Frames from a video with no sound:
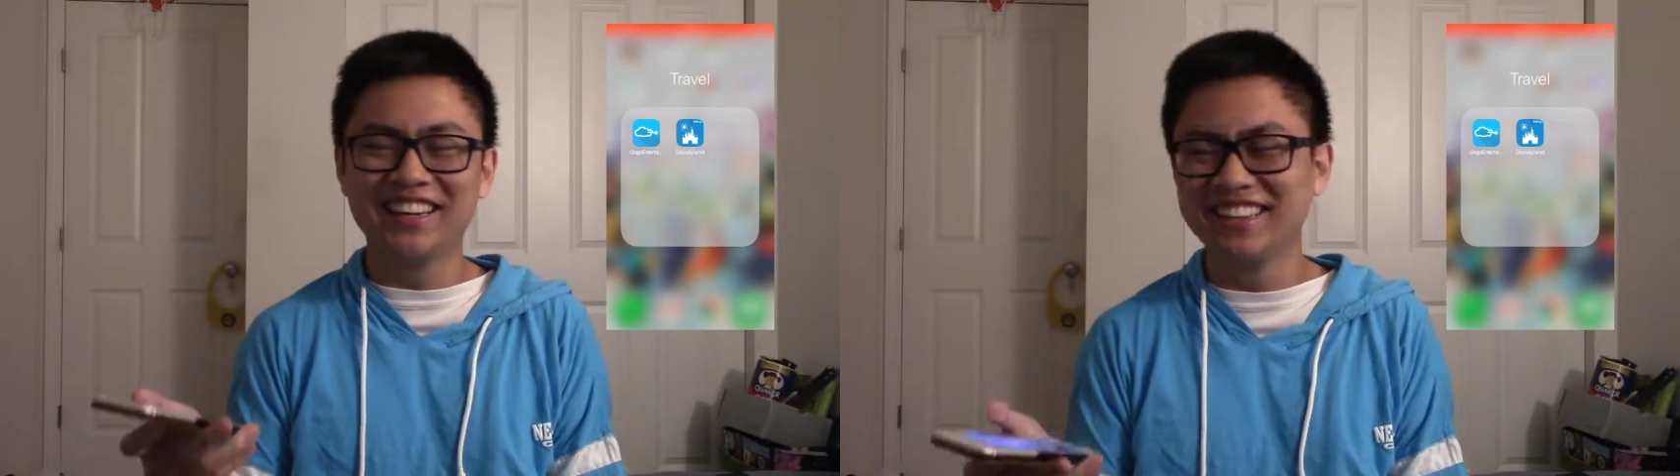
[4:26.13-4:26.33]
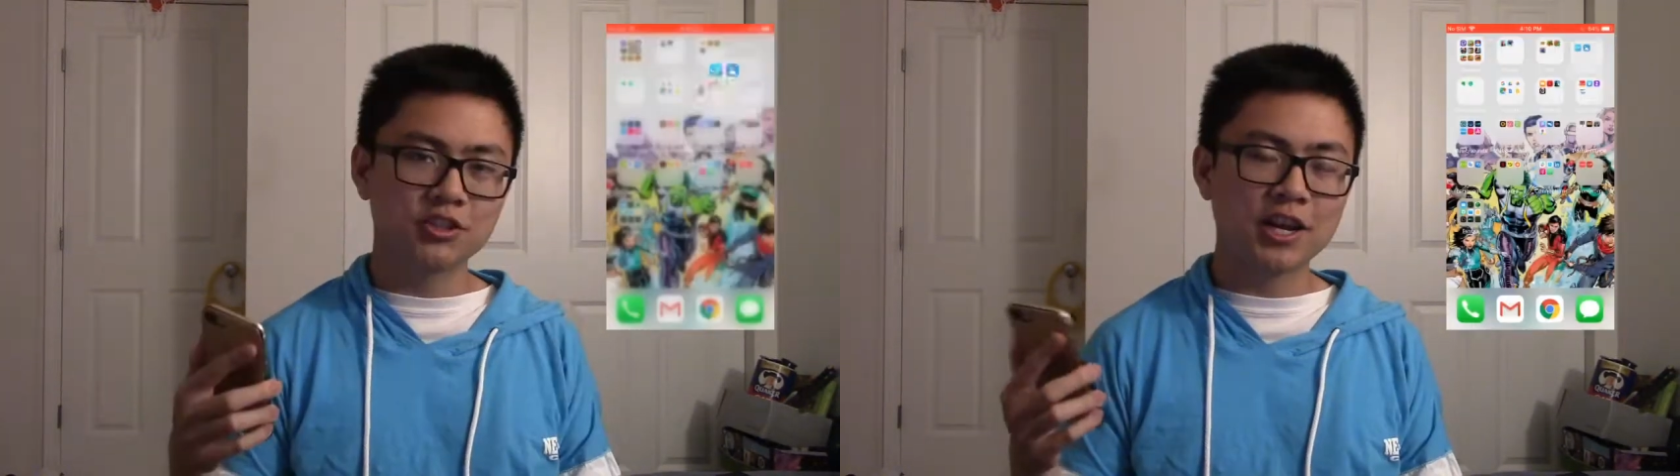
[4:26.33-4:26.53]

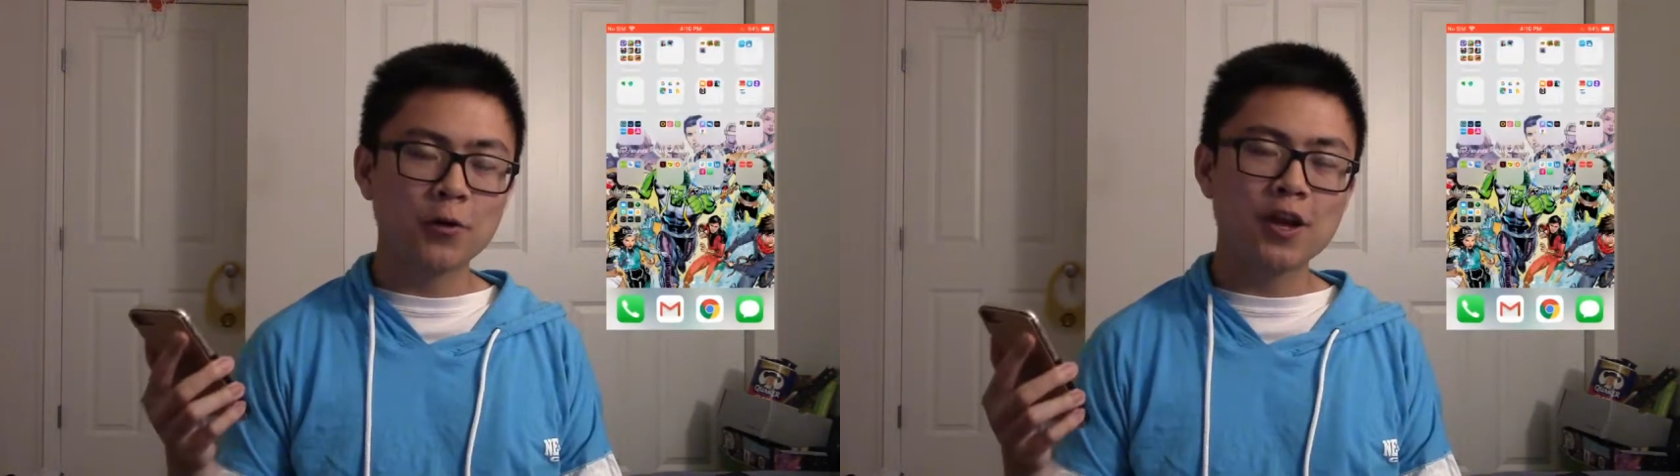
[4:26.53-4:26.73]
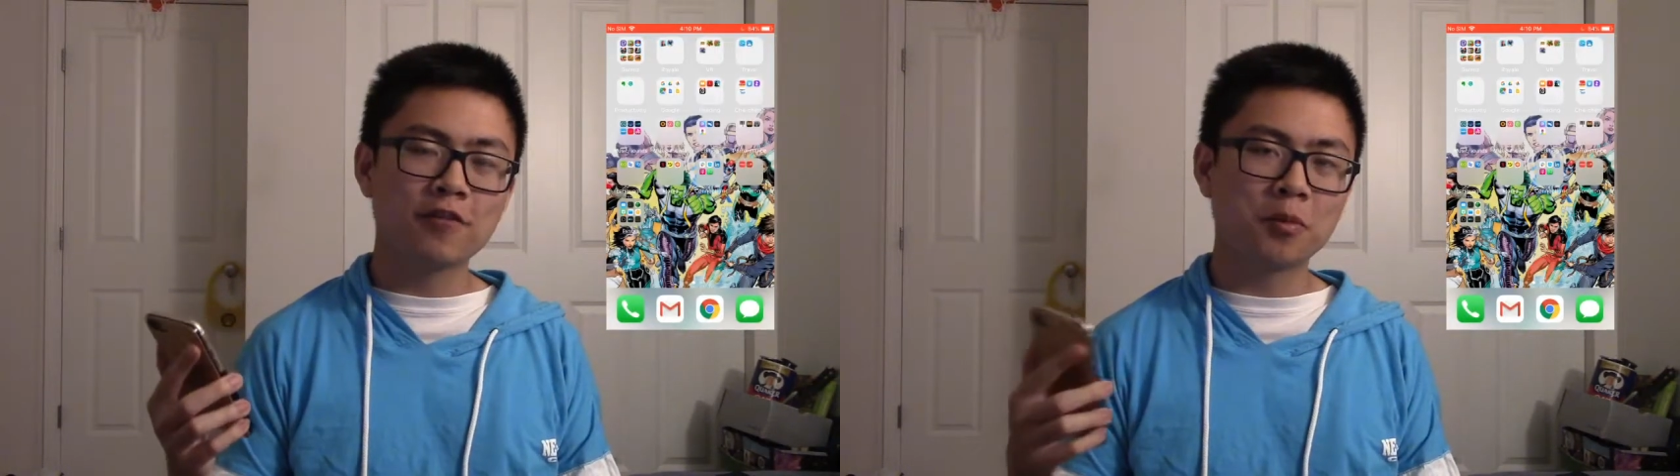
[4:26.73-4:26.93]
So now
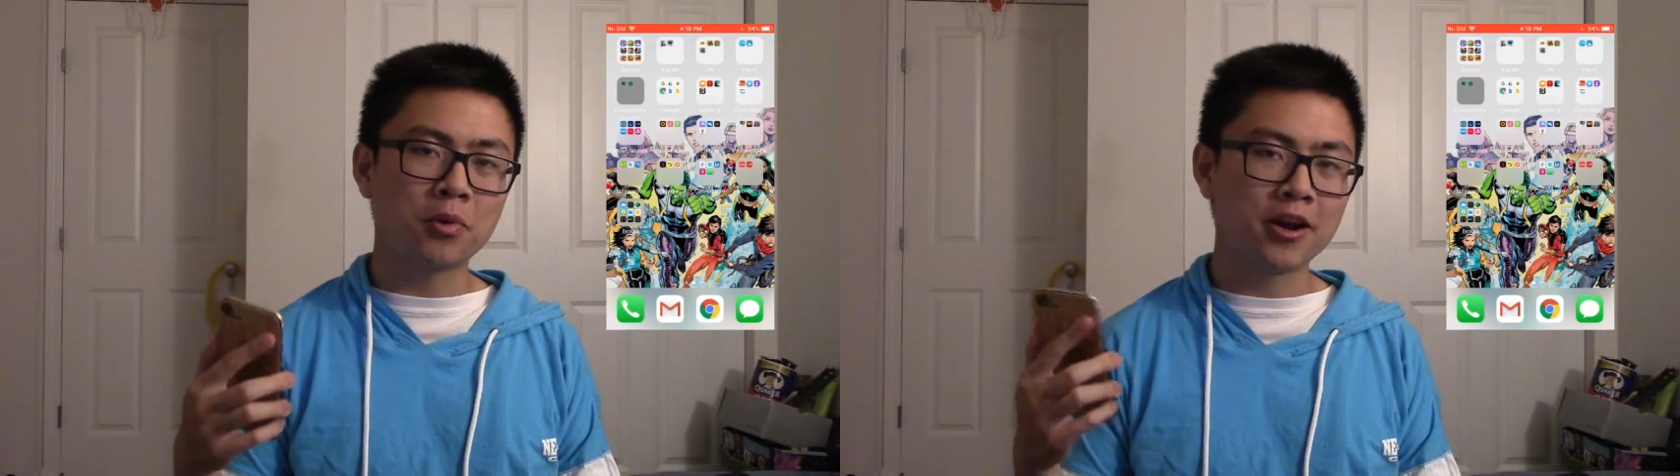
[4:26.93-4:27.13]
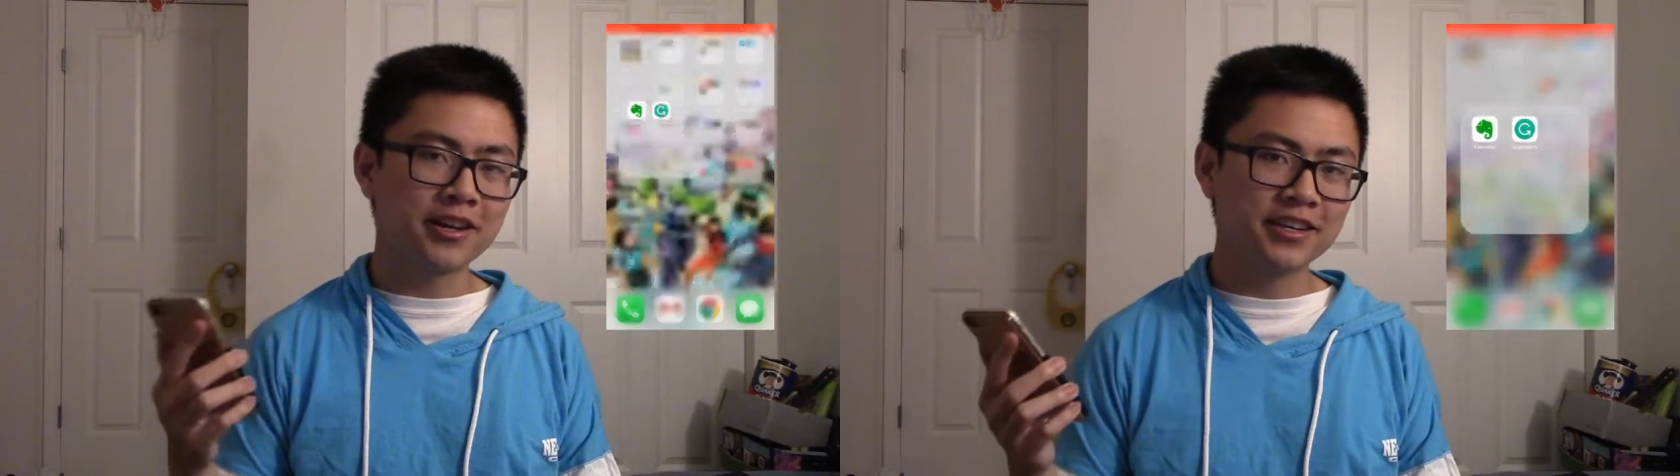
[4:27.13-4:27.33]
we have our
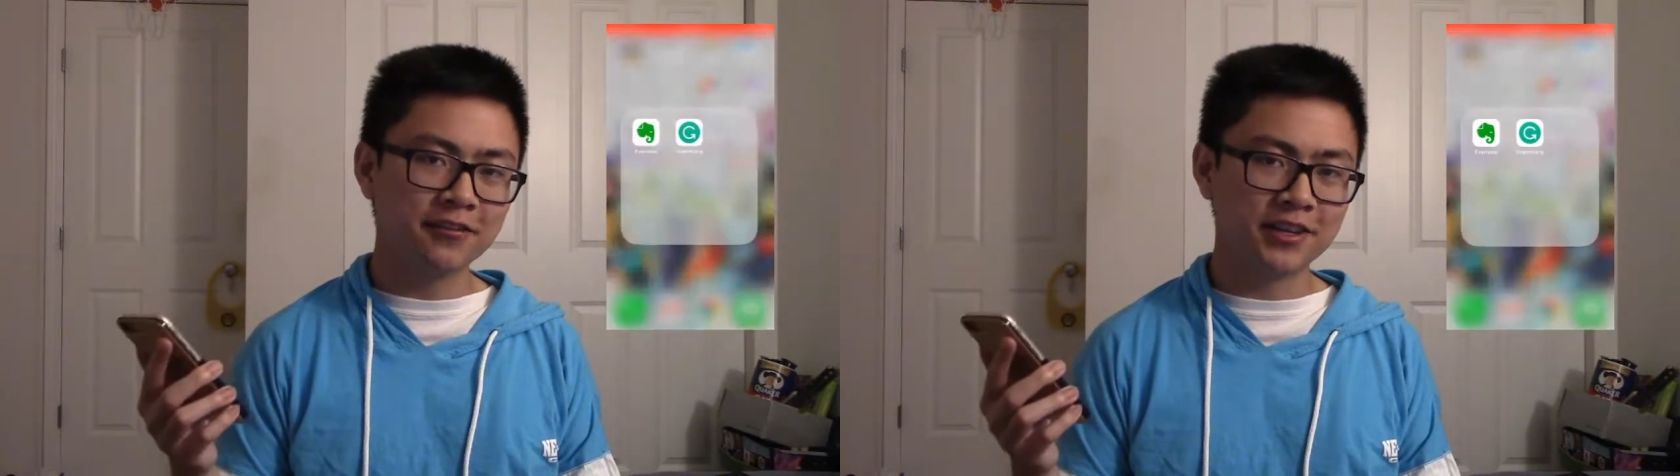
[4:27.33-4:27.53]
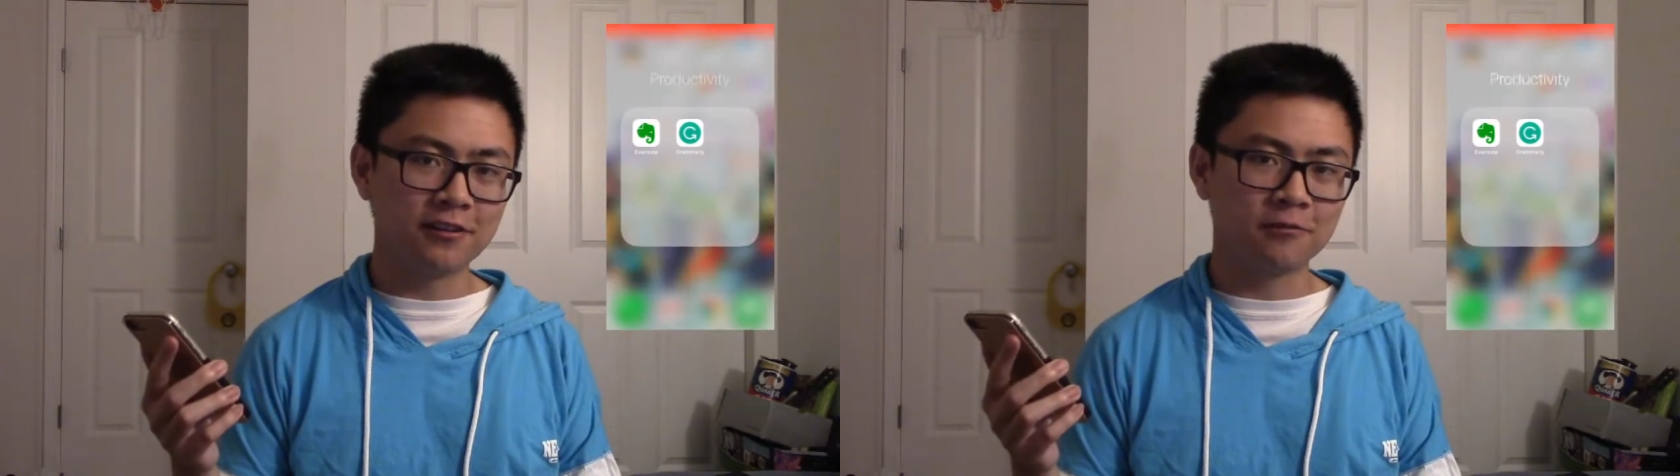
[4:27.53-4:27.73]

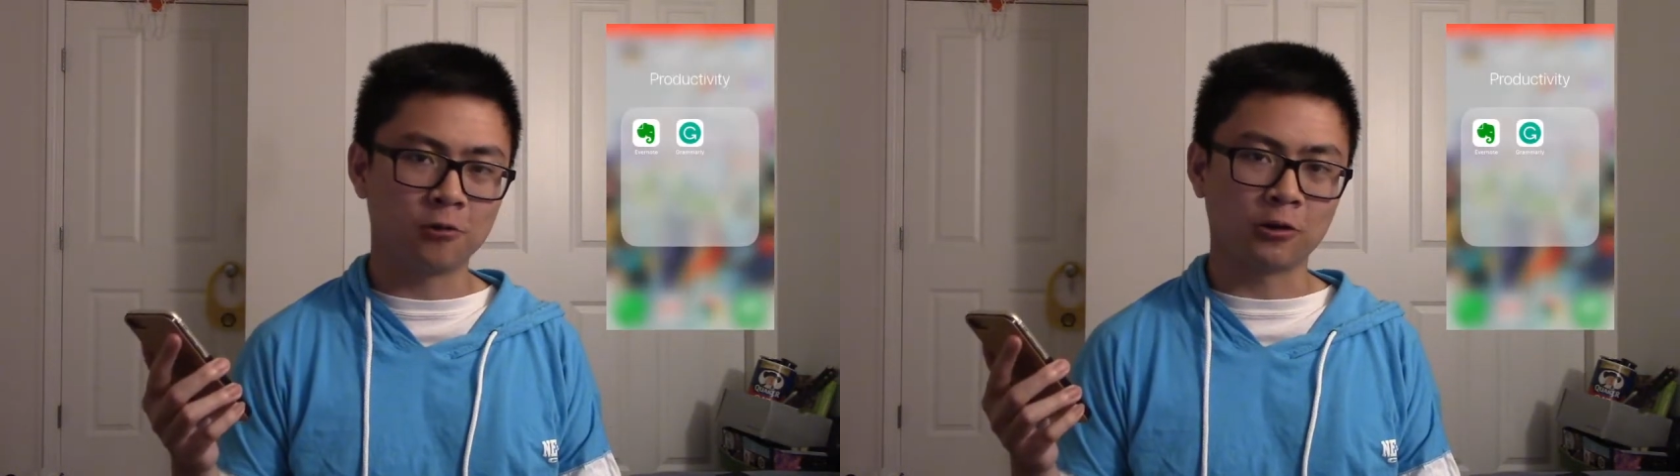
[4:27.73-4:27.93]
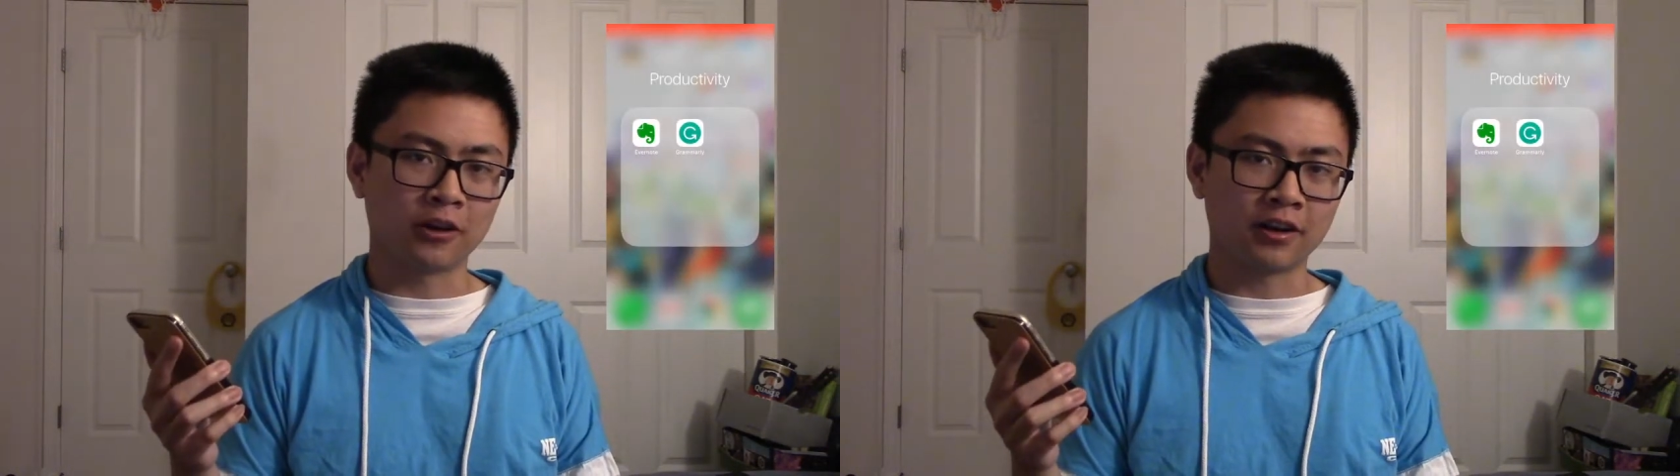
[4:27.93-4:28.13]
productivity
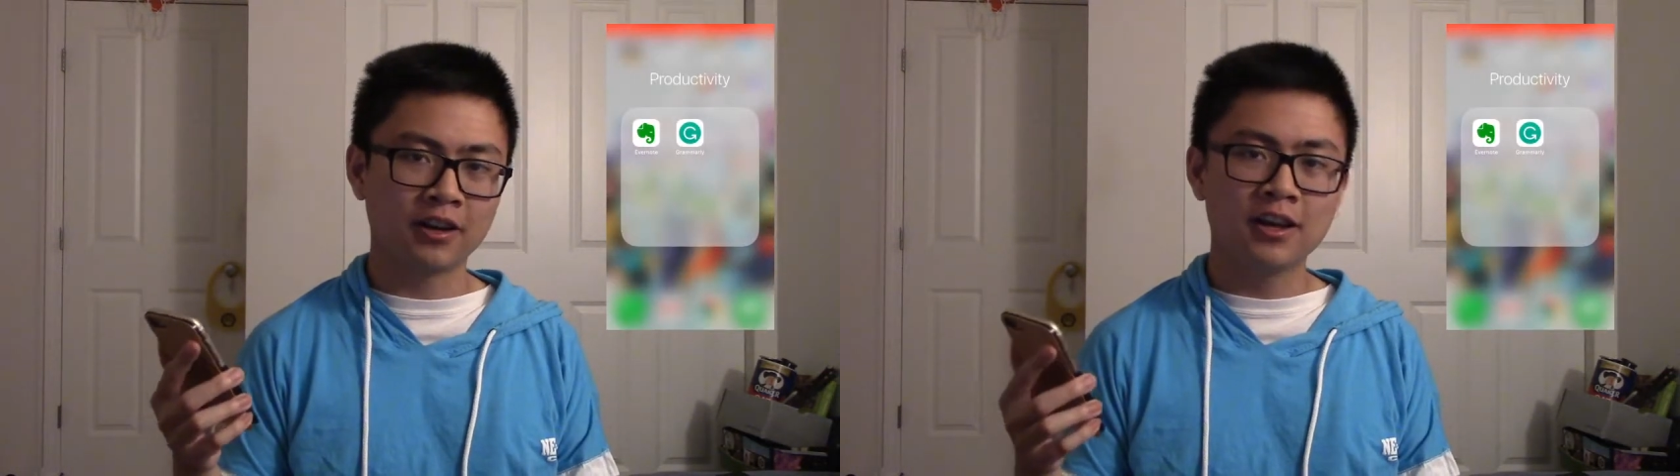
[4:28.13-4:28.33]
folder.